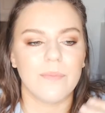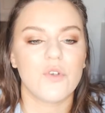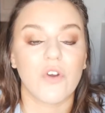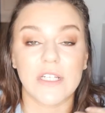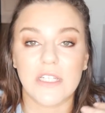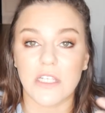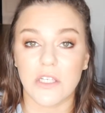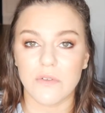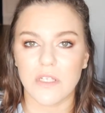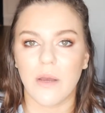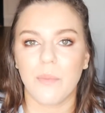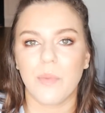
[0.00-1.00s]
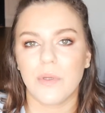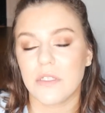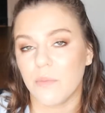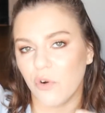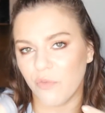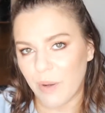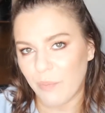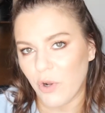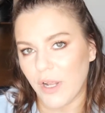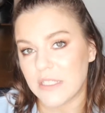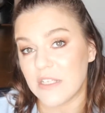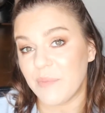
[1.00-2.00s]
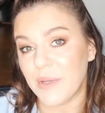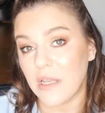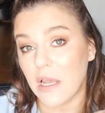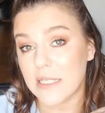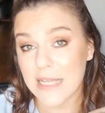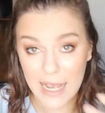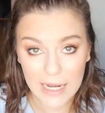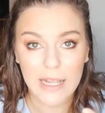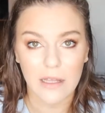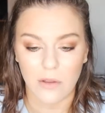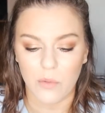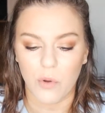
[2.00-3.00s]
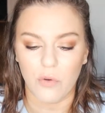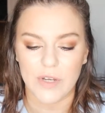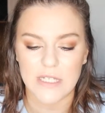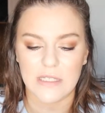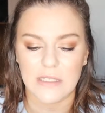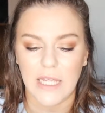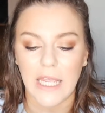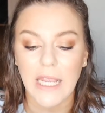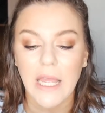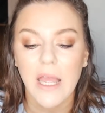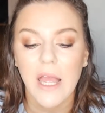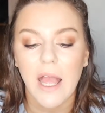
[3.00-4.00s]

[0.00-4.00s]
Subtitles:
trying to use up some more of my products, I've been tanning a lot more recently,